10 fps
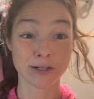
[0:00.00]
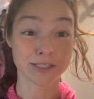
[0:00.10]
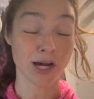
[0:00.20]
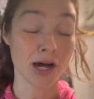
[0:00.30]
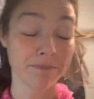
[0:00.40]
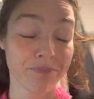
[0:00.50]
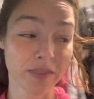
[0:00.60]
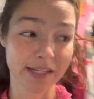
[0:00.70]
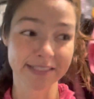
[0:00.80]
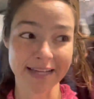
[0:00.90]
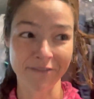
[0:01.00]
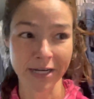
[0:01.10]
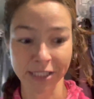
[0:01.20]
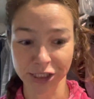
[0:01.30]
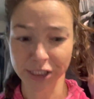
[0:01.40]
saw. The seven
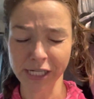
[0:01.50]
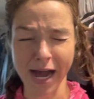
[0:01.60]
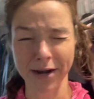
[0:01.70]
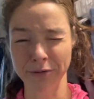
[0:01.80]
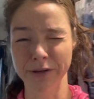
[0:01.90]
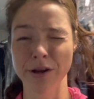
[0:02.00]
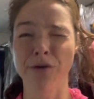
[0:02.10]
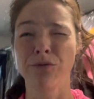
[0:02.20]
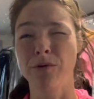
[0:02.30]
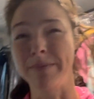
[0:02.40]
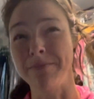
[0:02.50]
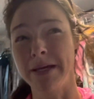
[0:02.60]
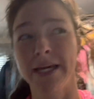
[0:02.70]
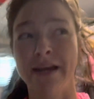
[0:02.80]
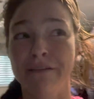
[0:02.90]
inch, I don't know, will be
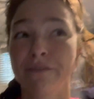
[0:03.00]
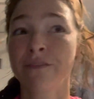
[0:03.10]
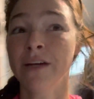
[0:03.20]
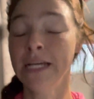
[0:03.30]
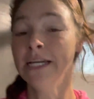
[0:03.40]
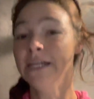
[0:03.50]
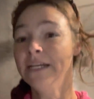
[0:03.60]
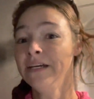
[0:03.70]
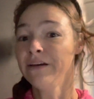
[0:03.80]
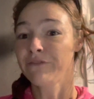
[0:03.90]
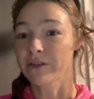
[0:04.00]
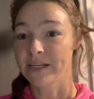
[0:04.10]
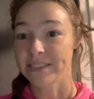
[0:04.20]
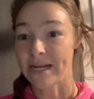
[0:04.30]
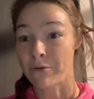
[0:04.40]
big enough for
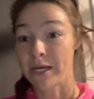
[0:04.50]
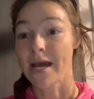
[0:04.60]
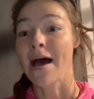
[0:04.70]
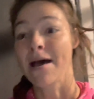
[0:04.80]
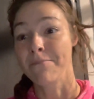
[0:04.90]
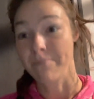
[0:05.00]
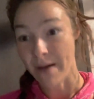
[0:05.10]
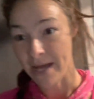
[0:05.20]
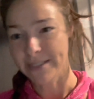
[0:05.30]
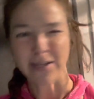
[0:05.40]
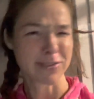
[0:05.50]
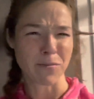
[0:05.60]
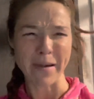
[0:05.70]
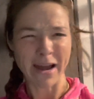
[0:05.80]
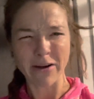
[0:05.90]
things that I want to cut, but it's also
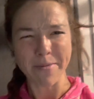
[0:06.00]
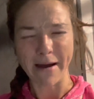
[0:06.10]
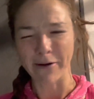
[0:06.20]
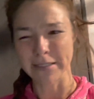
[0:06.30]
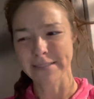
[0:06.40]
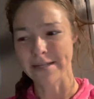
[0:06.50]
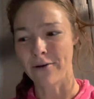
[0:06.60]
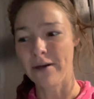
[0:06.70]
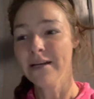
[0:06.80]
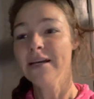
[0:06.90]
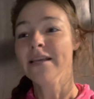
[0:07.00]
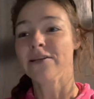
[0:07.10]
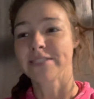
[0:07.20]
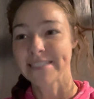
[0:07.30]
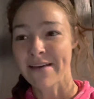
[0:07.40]
battery powered. So
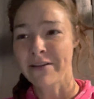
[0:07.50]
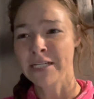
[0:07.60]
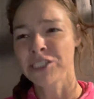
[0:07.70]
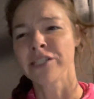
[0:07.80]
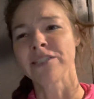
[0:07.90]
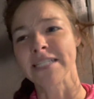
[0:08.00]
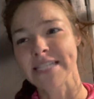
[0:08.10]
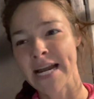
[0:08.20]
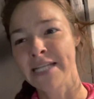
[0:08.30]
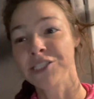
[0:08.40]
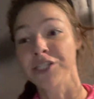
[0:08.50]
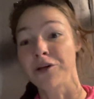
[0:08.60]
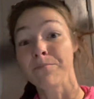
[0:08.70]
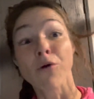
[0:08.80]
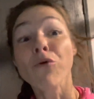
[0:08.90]
there's a seven inch and there's a ten inch and
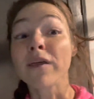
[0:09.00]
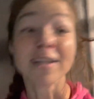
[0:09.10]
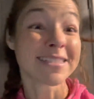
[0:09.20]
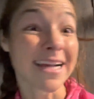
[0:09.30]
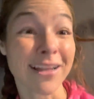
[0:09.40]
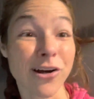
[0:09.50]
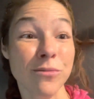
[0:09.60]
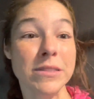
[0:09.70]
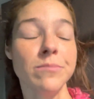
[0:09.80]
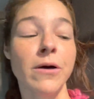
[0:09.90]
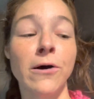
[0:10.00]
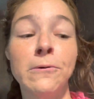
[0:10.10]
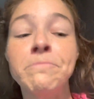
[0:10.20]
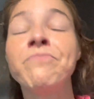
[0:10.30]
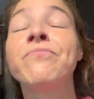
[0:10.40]
they're both on sale at Home Depot.